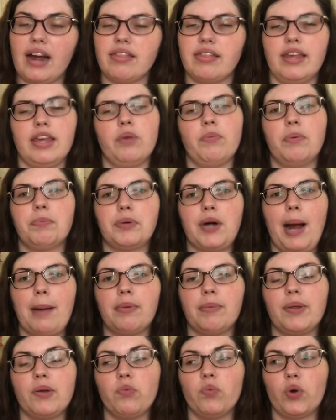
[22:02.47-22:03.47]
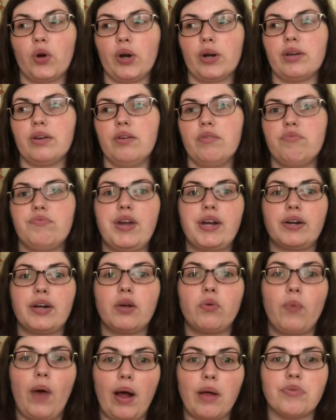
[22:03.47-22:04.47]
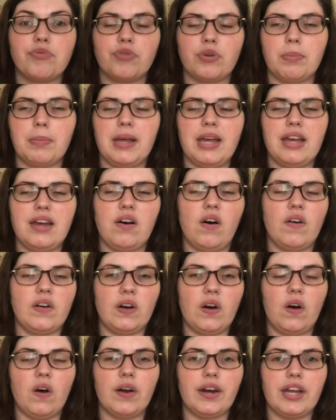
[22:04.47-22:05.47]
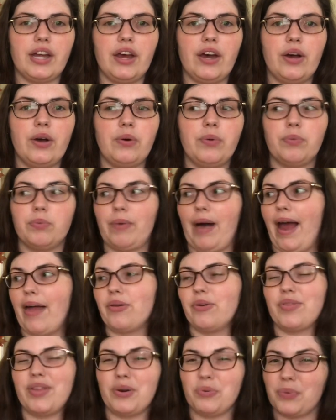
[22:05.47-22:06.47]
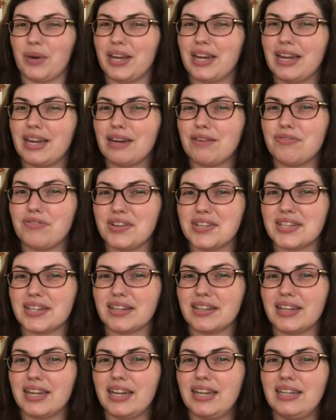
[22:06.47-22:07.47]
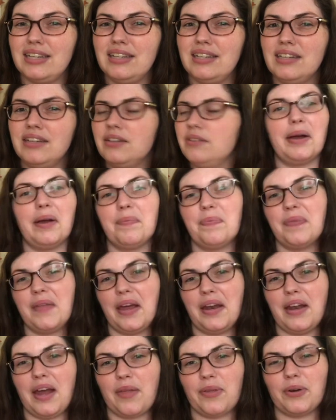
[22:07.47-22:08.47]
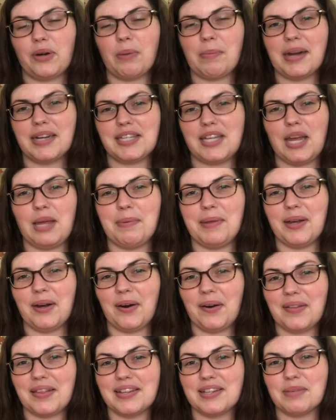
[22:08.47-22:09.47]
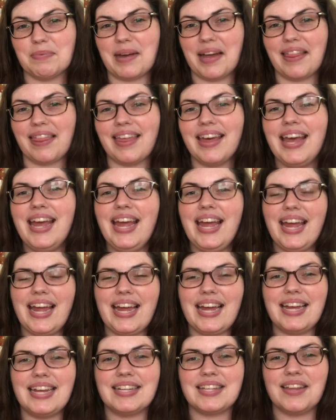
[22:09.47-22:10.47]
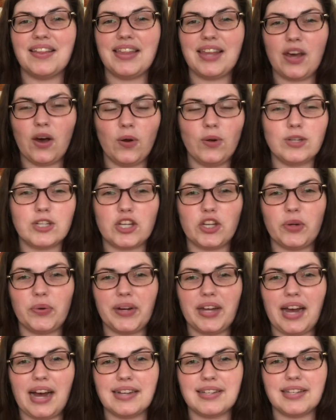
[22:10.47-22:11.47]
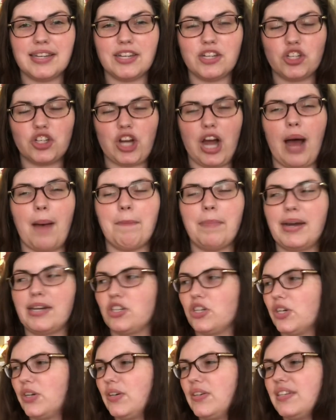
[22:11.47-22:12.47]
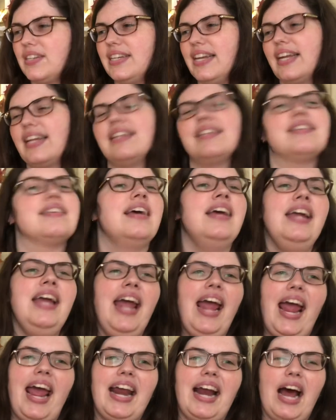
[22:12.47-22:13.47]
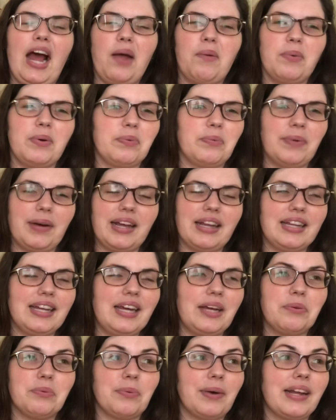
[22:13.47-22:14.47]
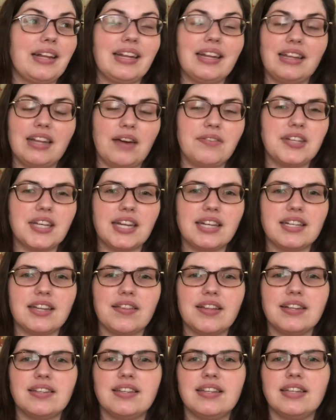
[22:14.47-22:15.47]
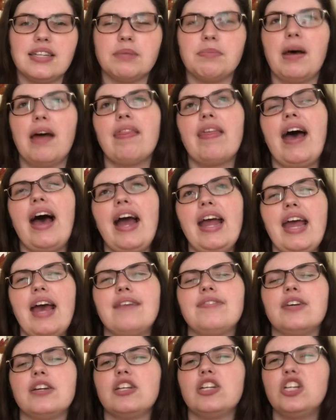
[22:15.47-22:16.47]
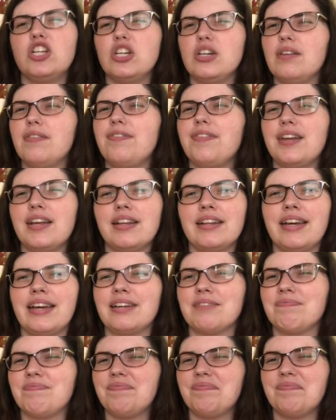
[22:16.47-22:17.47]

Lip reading: think it would probably work very well for me on audio rather than reading it physically. Another on my TBR this month is The Old Curiosity Shop by Charles Dickens. And I would really, really love to get to this month. I have a good feeling,